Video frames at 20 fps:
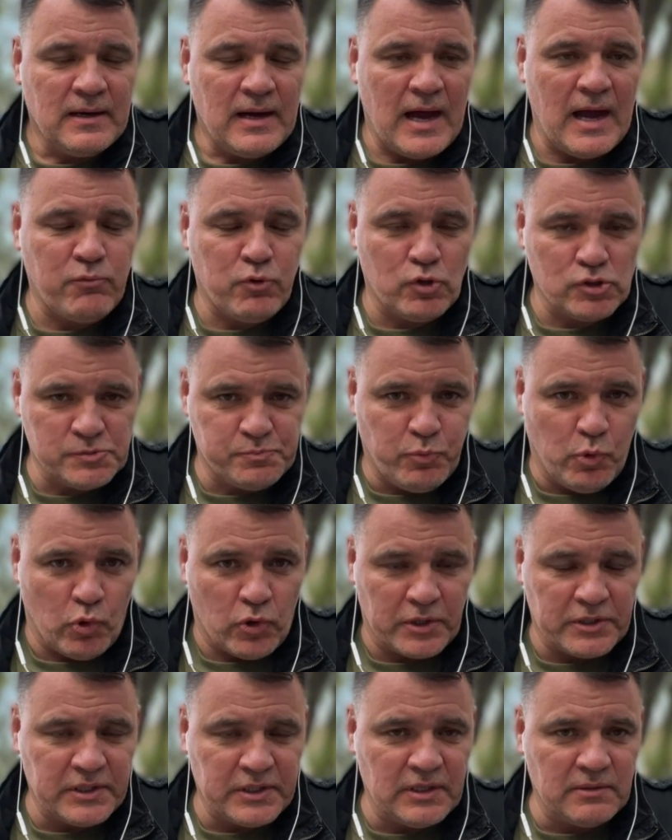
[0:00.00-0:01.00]
I was
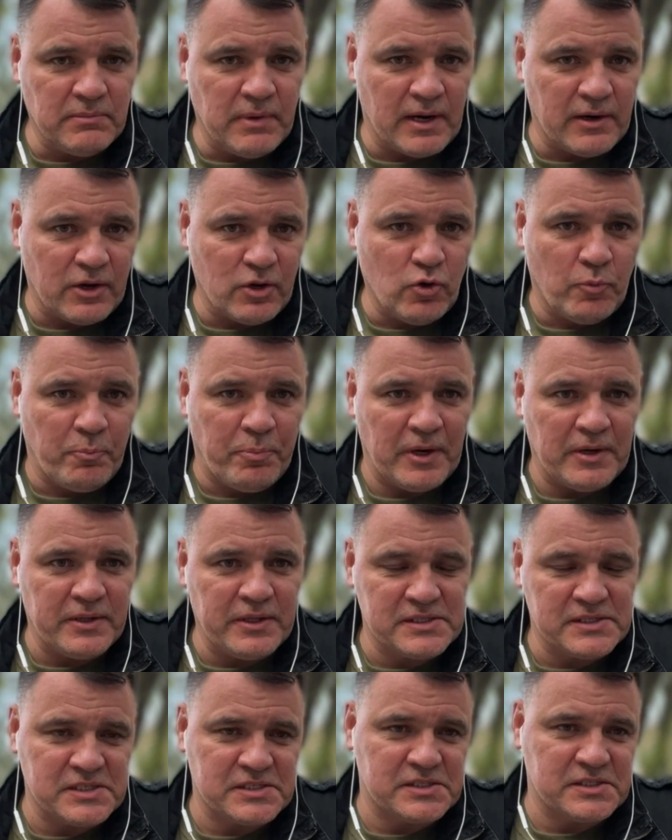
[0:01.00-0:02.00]
born in Mariupol.
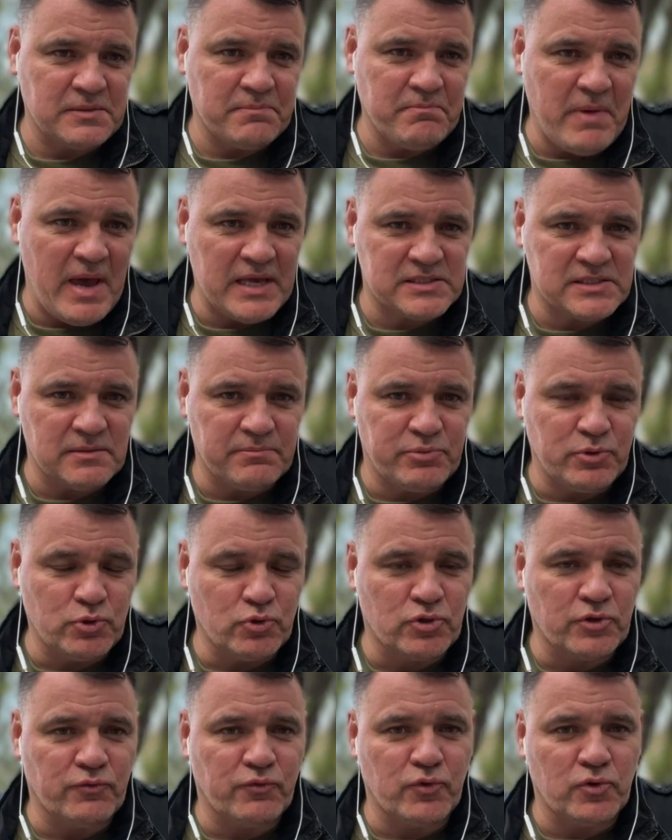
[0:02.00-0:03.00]
This is amazing,
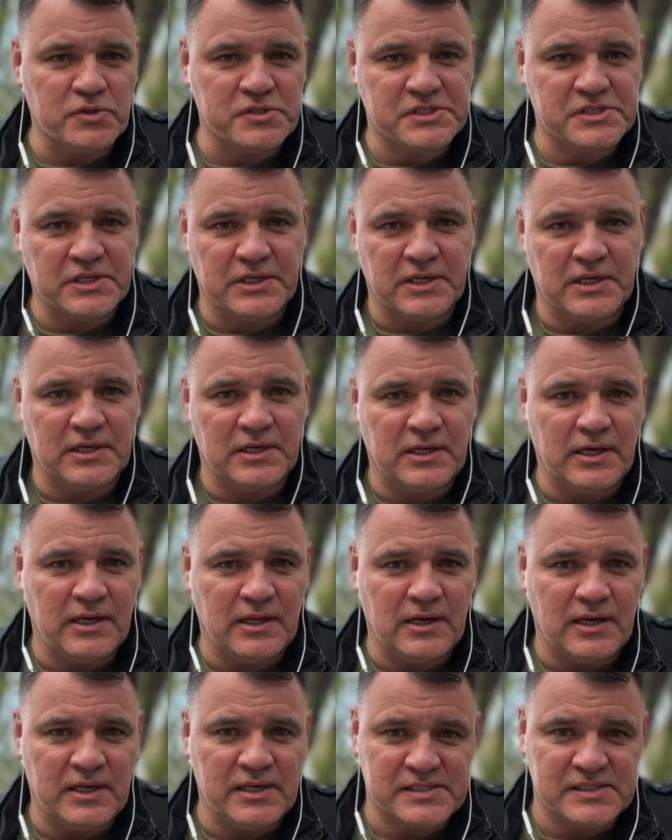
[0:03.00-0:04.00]
beautiful city
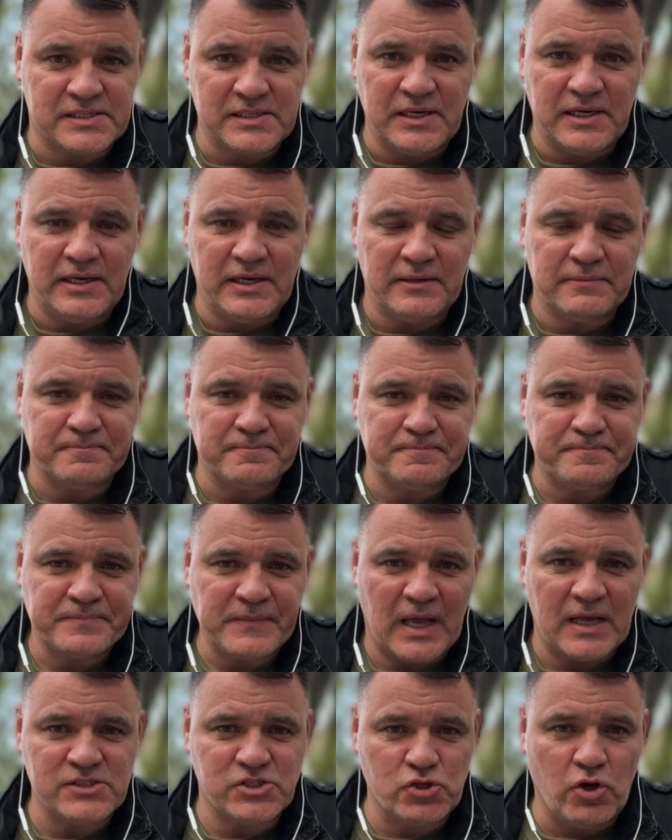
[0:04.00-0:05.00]
near the sea,
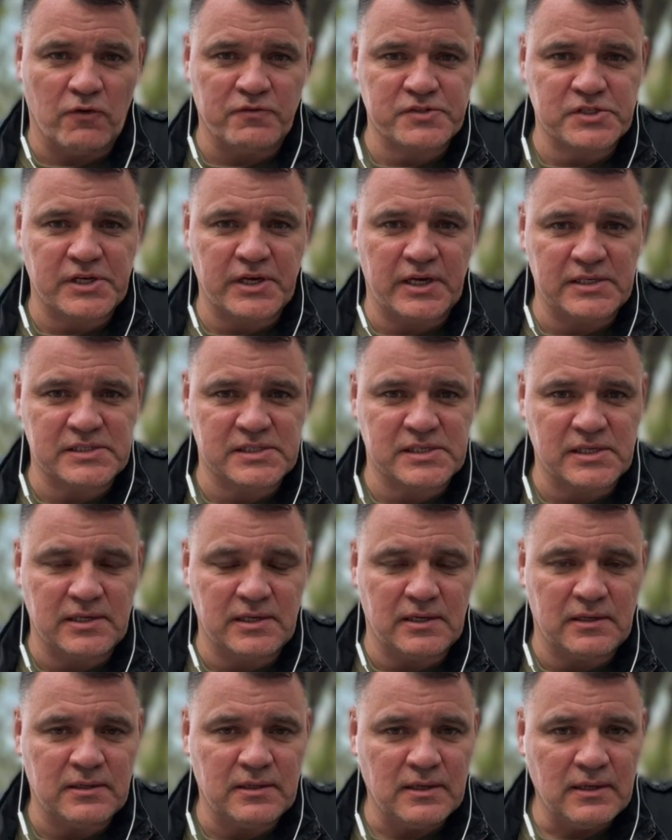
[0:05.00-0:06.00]
Azovskaya
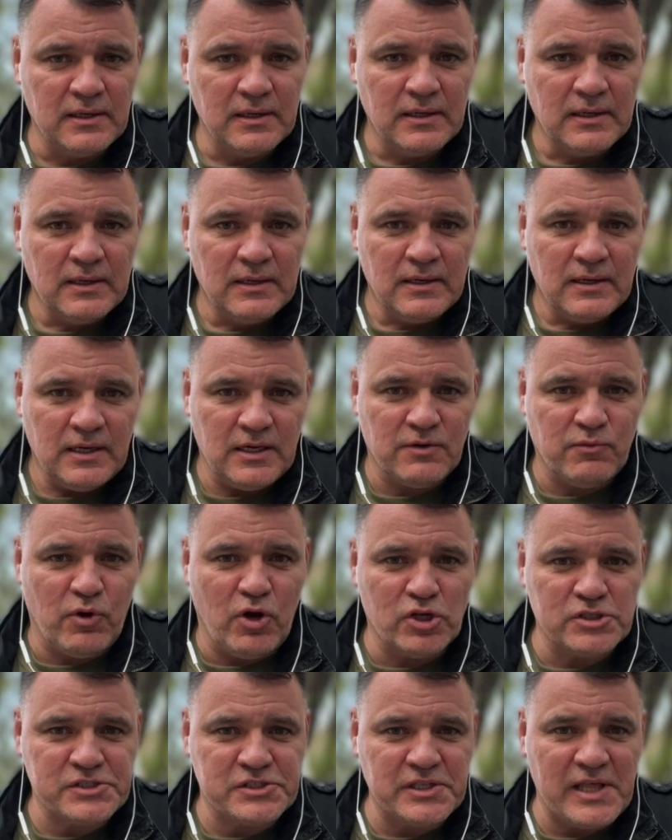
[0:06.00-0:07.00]
Sea. It
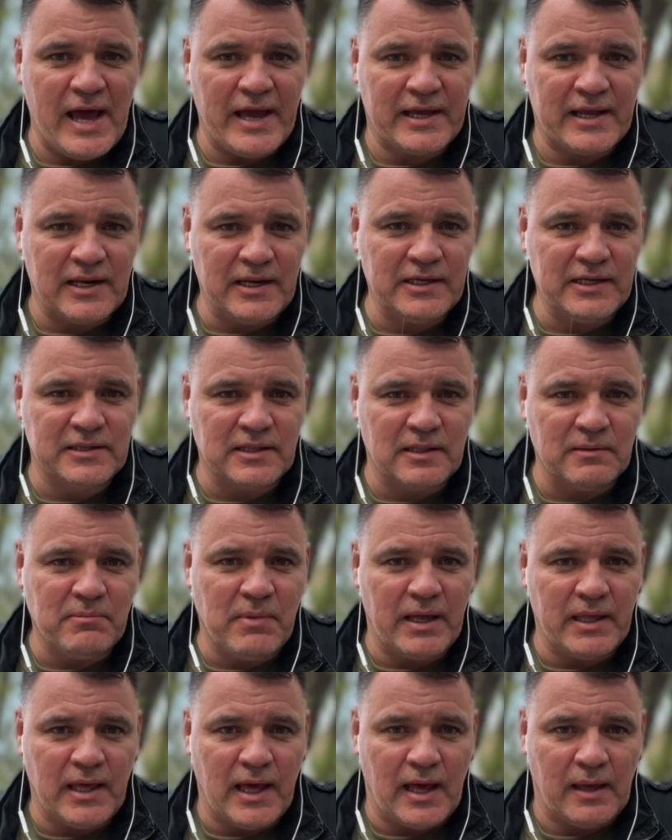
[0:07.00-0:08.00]
was like little
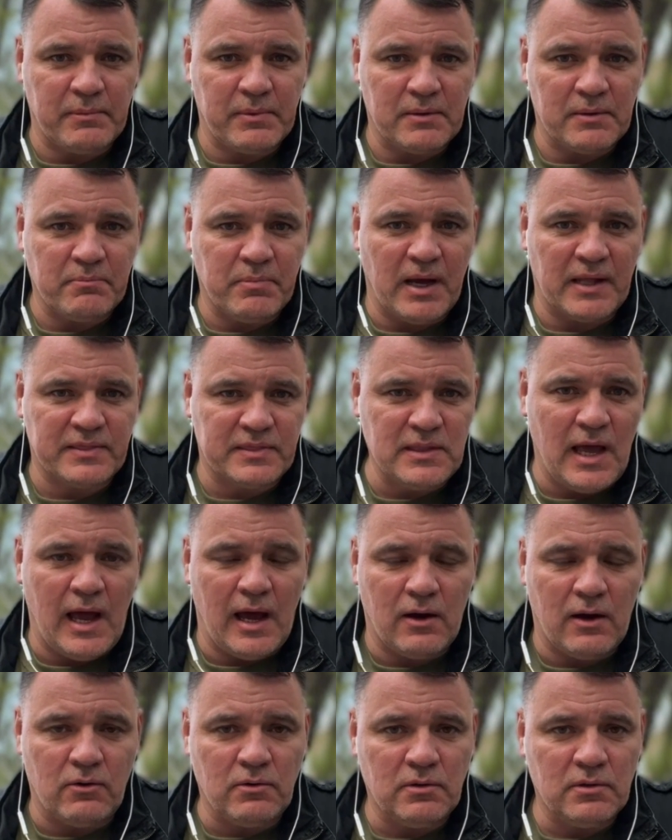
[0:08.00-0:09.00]
Miami. But
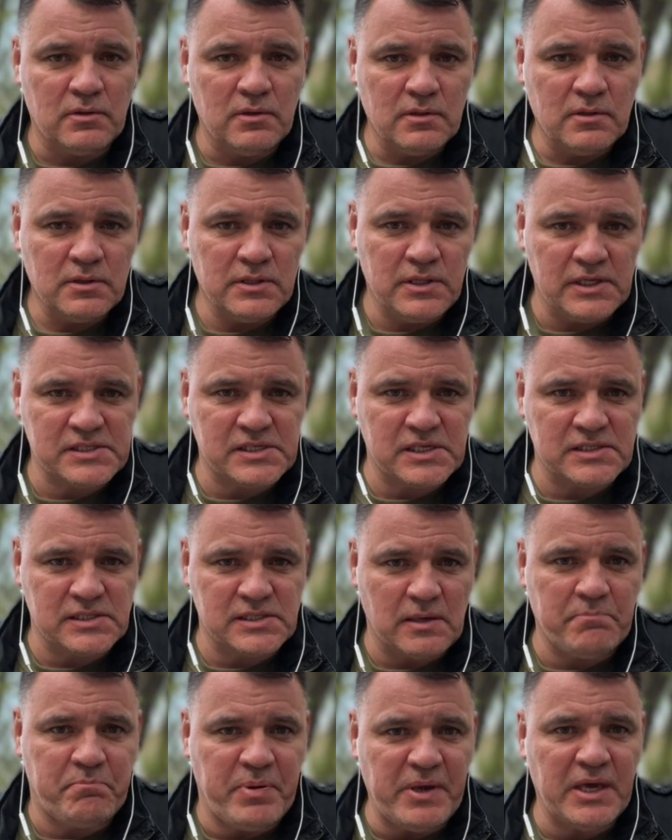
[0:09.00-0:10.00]
now this is
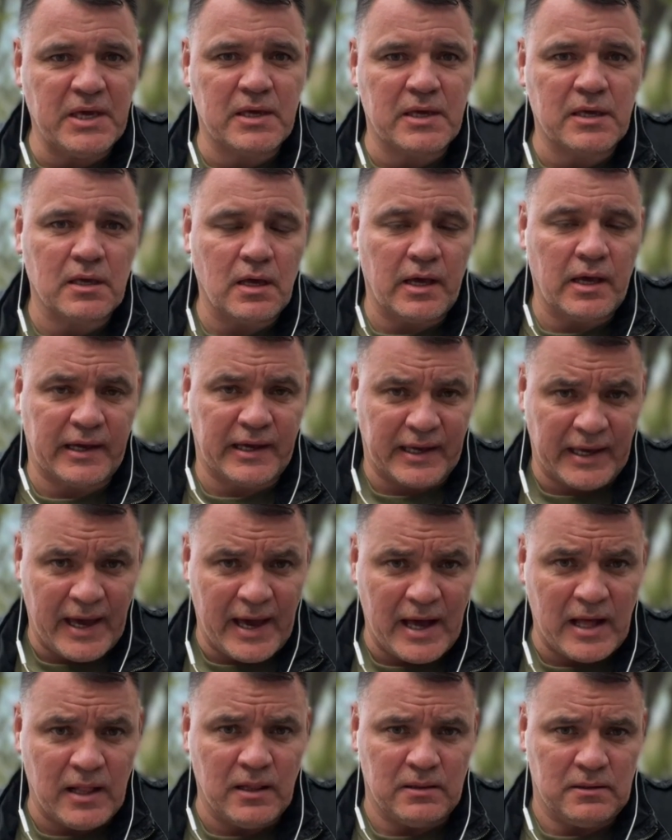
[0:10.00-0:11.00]
a big
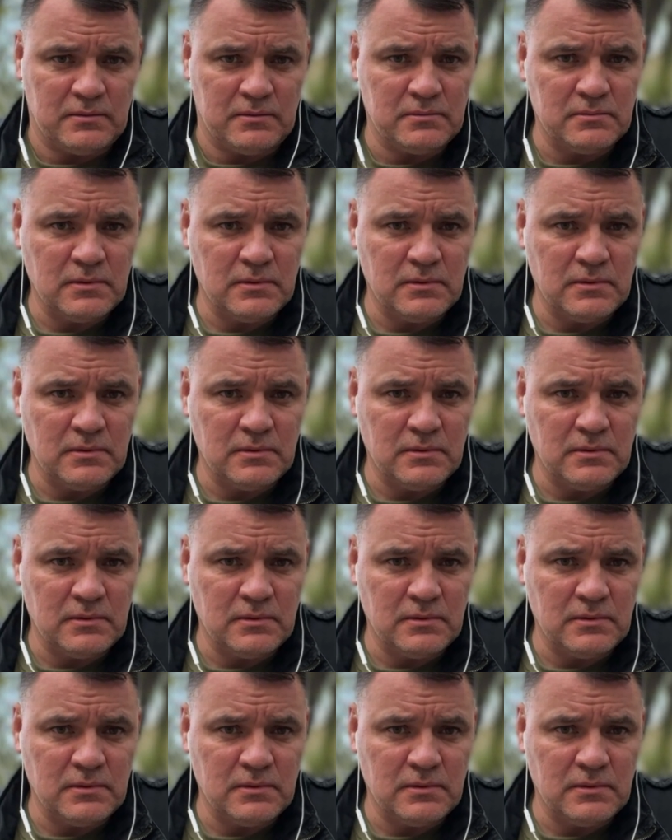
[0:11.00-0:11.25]
hell.